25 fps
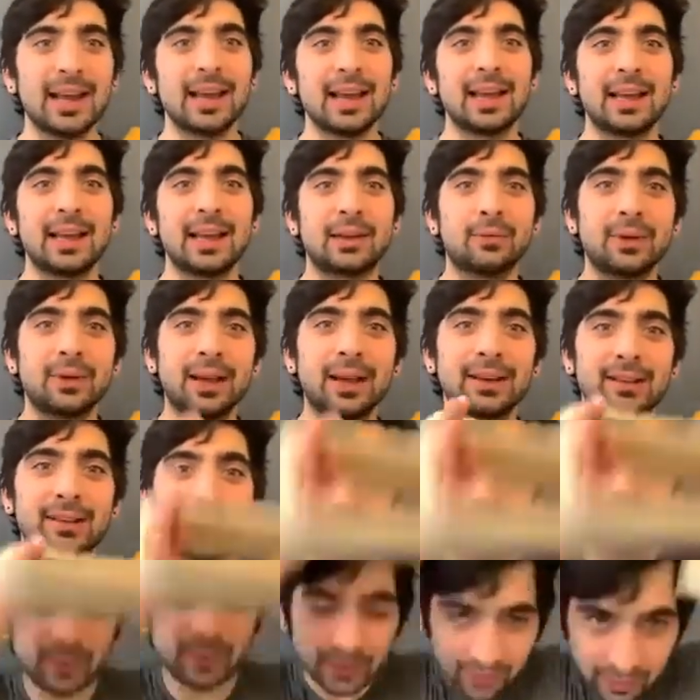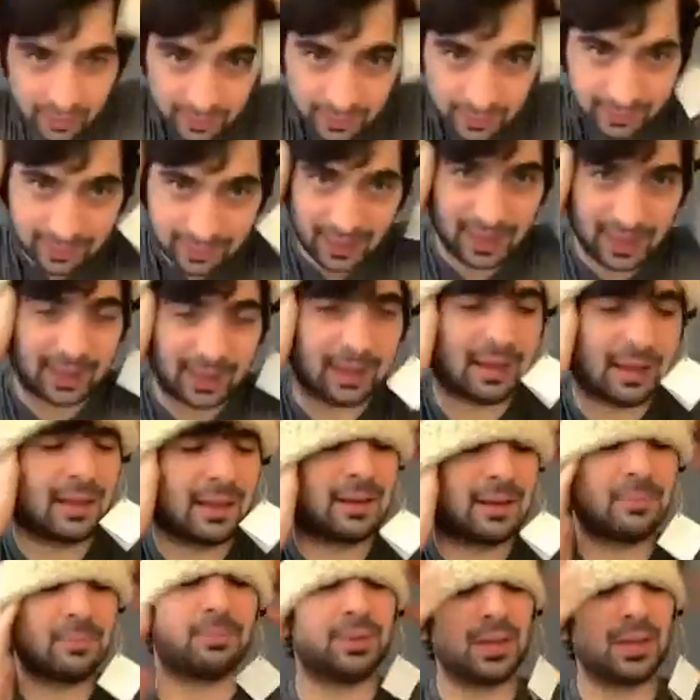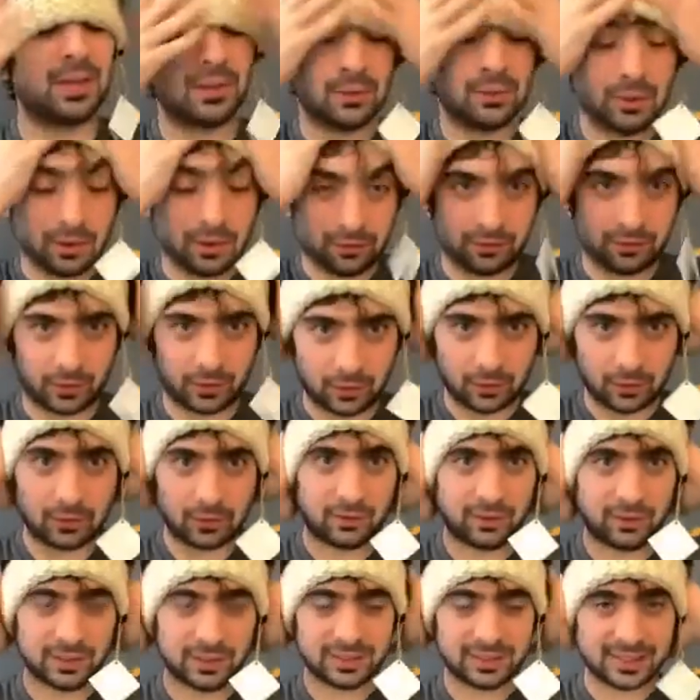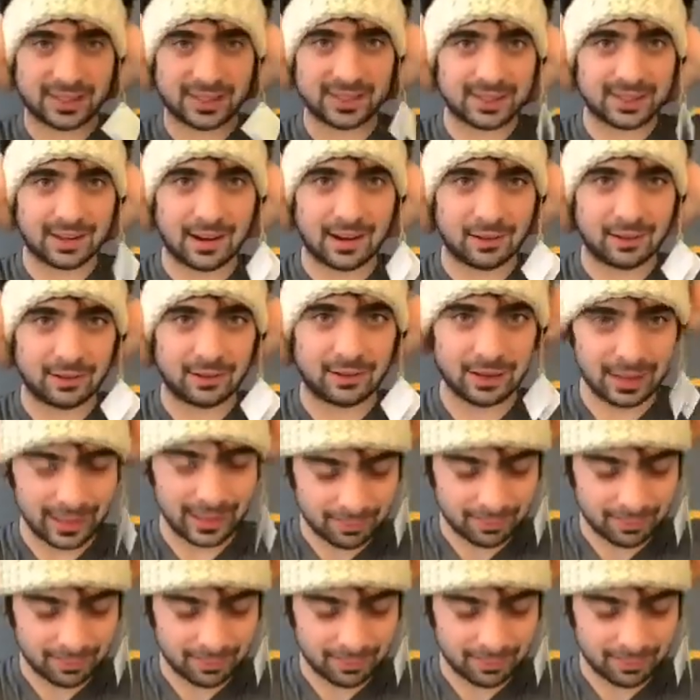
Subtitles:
It creates a really thick, beautiful, snuggly